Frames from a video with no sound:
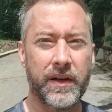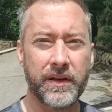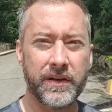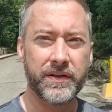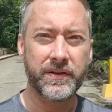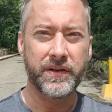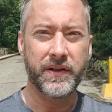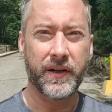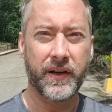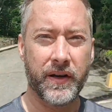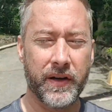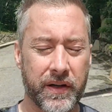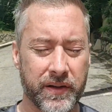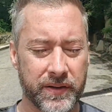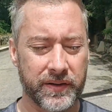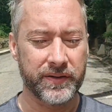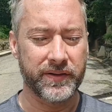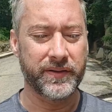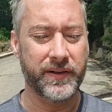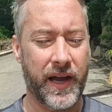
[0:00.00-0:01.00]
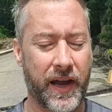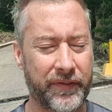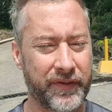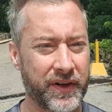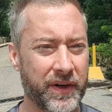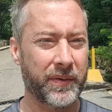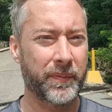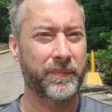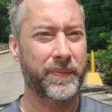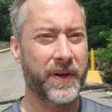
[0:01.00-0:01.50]
She goes,
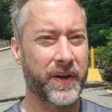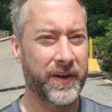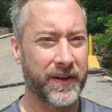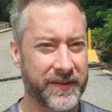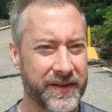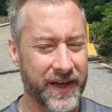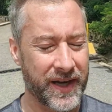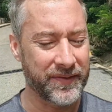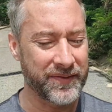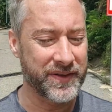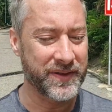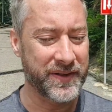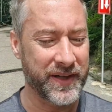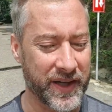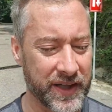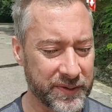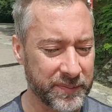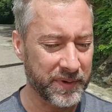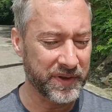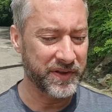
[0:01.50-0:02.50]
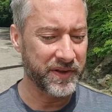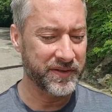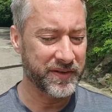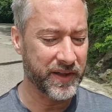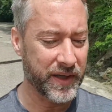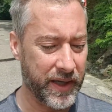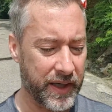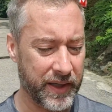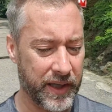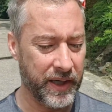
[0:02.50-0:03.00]
after a period of time, she tells me, she's
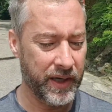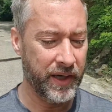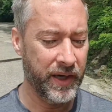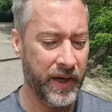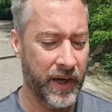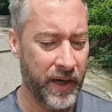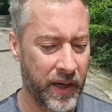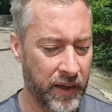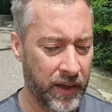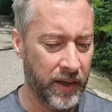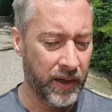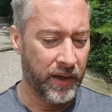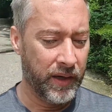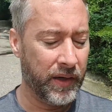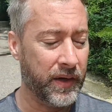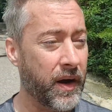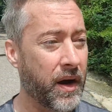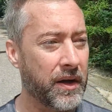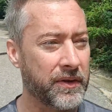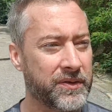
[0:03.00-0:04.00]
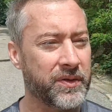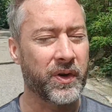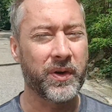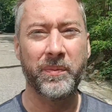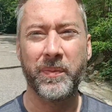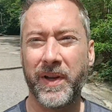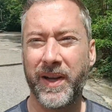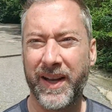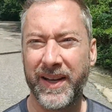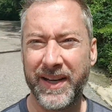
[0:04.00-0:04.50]
like, God
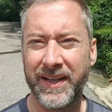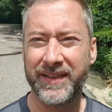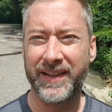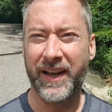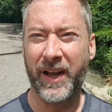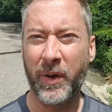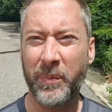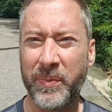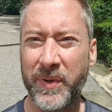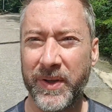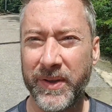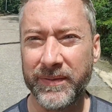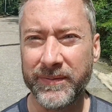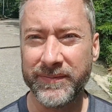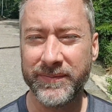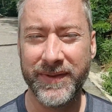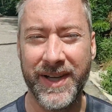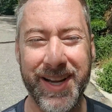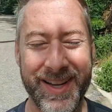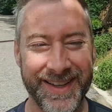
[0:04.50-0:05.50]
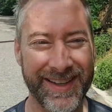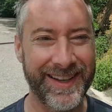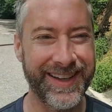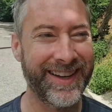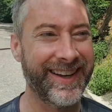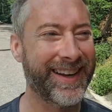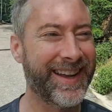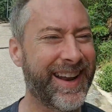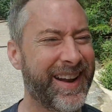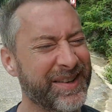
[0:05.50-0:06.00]
told me I need to help you.
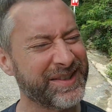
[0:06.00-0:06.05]
And I